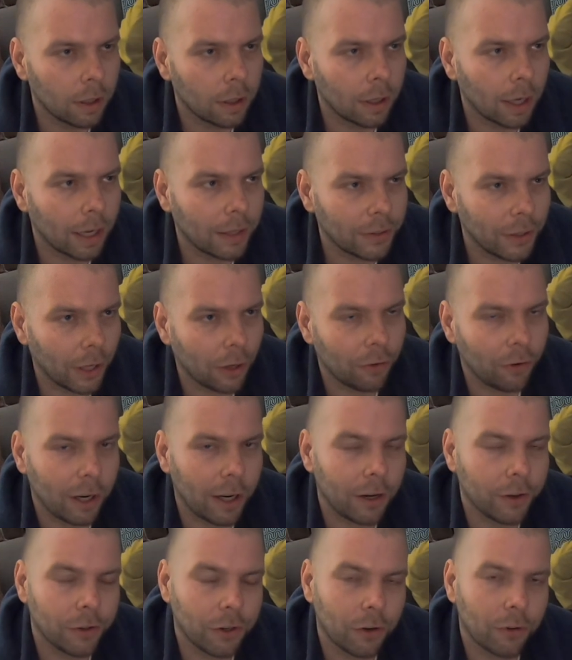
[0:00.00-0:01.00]

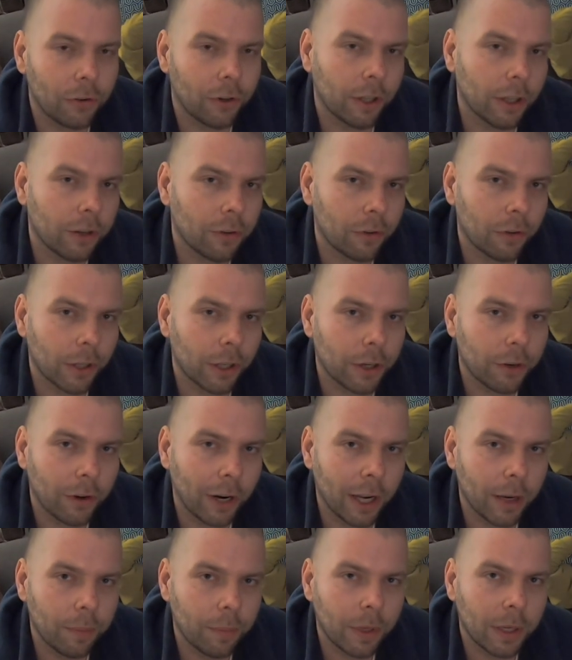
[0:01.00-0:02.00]
accelerators are really, really
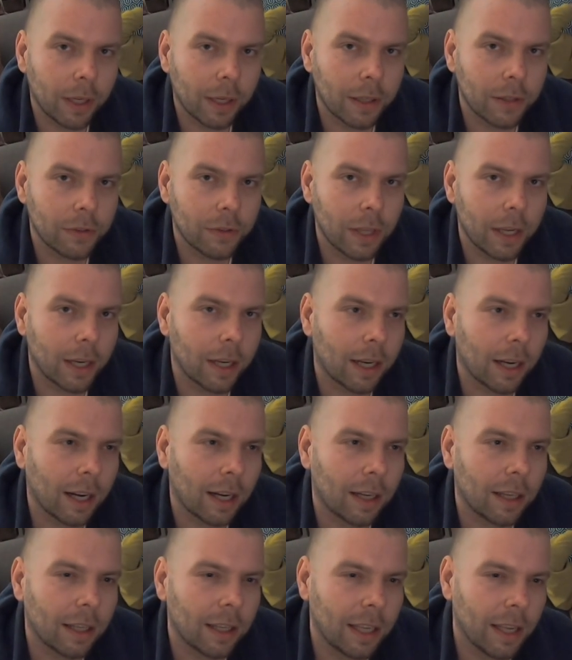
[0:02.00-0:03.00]
great because they
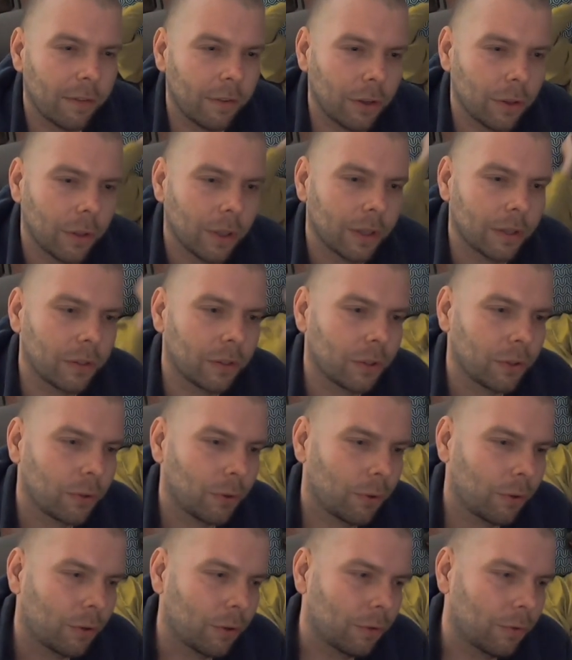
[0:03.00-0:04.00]
give you this
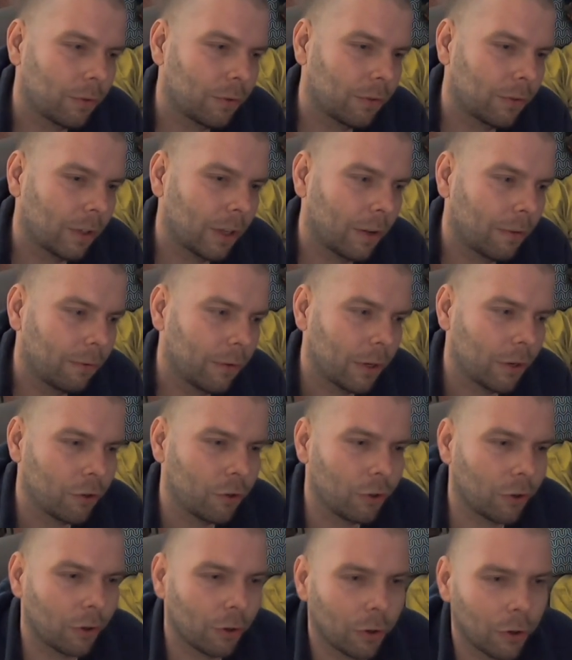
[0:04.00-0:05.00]
sort of
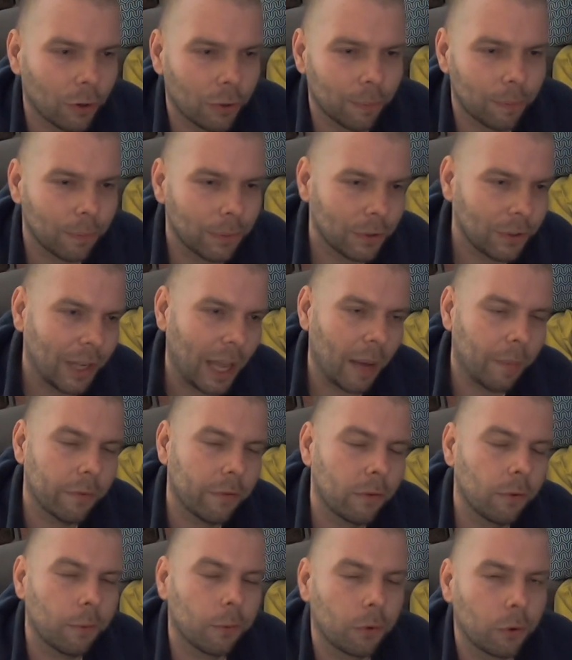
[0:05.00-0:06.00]
official stamp
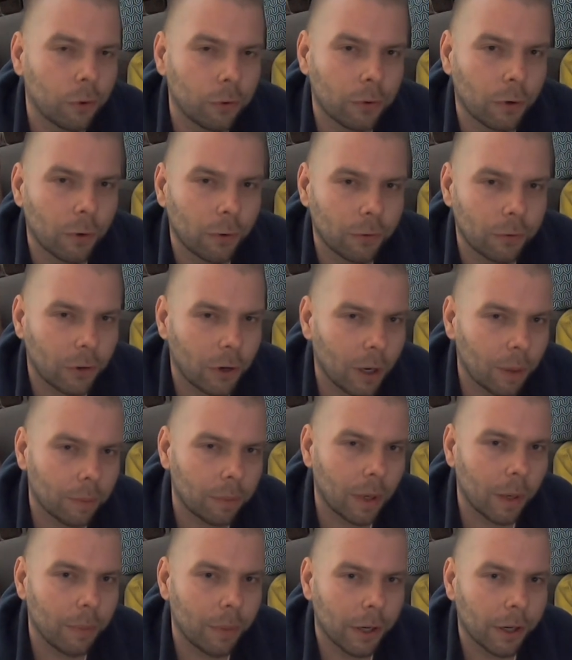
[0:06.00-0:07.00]
of approval
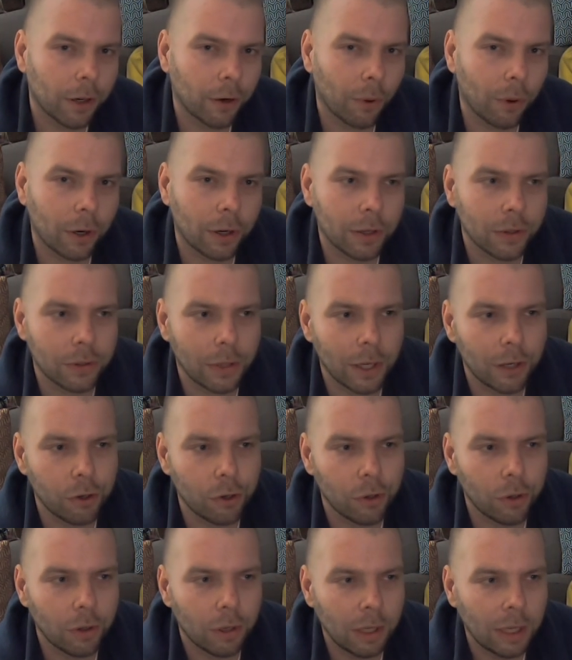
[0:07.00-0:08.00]
from a bigger
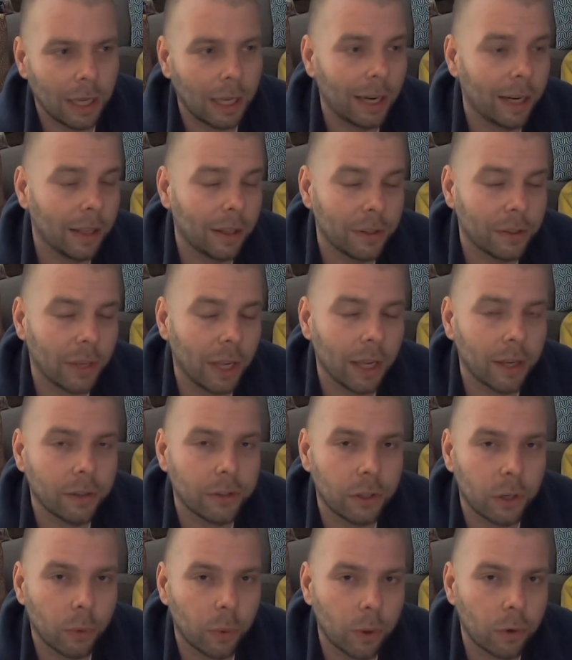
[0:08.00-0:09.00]
organization. And in this
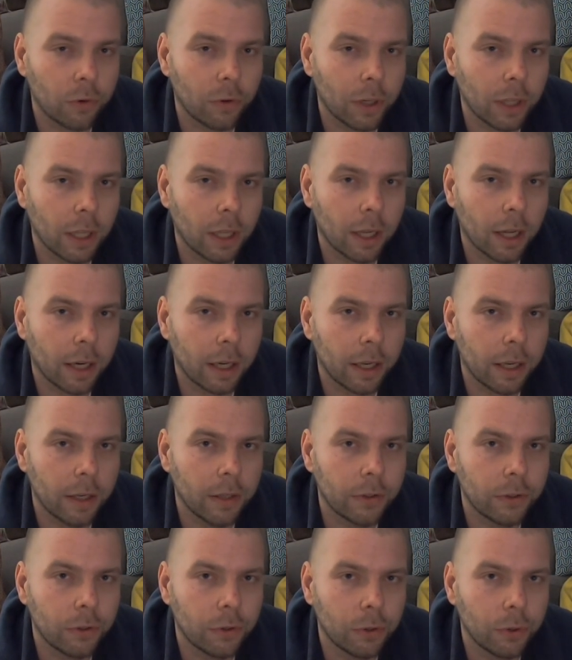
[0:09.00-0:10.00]
case, we were really lucky
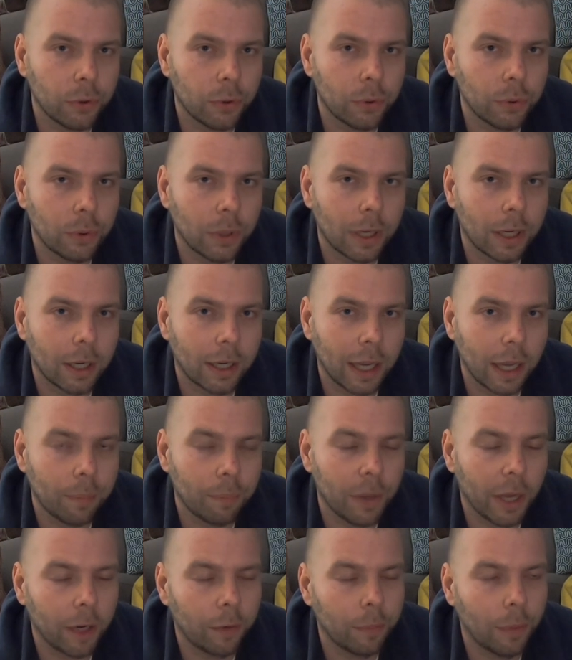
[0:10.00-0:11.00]
to
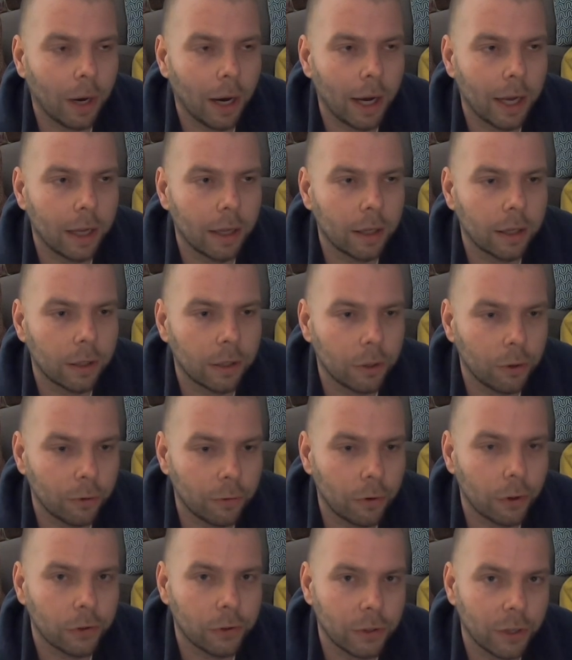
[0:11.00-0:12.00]
get picked by
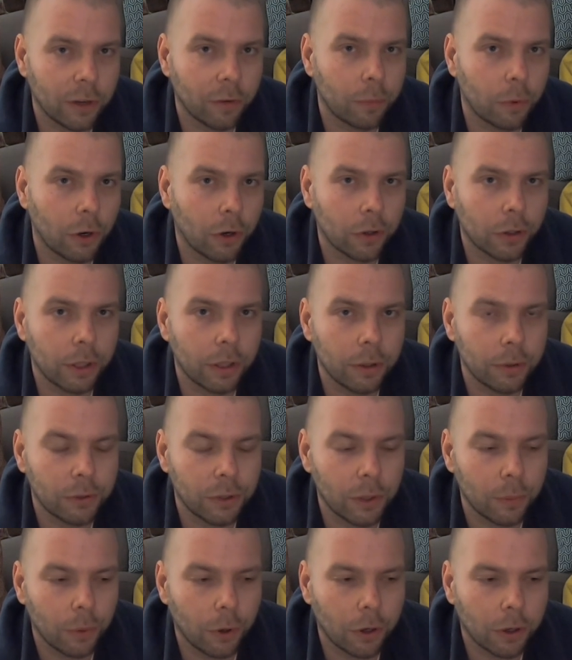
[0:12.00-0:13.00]
University of Berkeley,
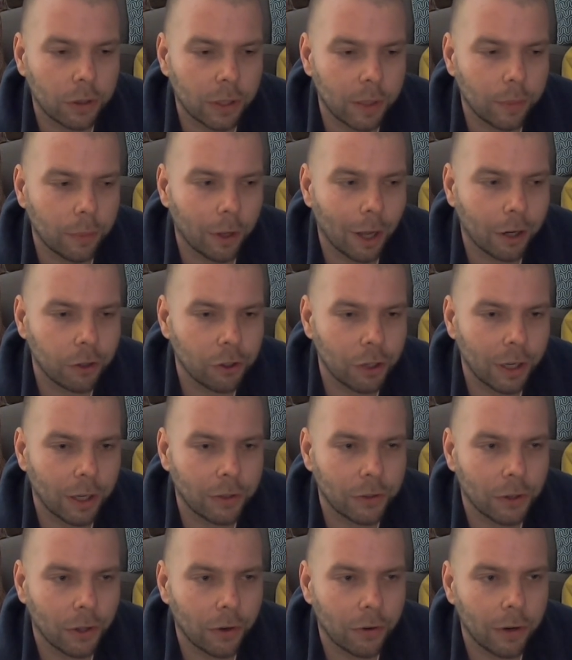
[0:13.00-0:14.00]
UC Berkeley Blockchain
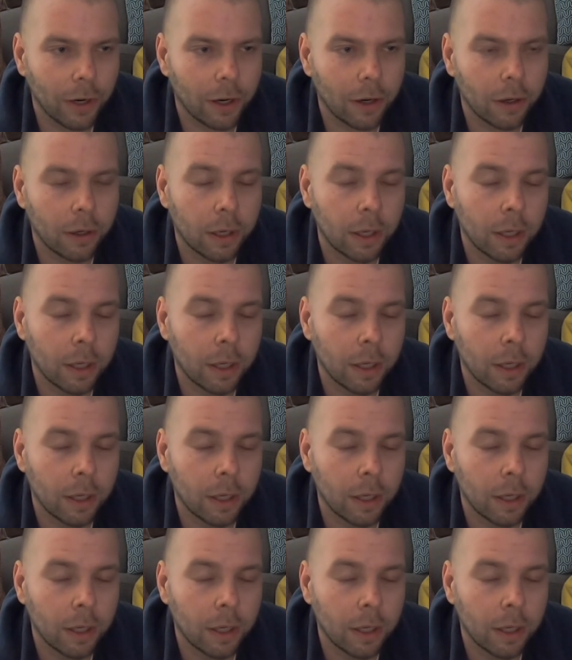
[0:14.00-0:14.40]
Xcelerator,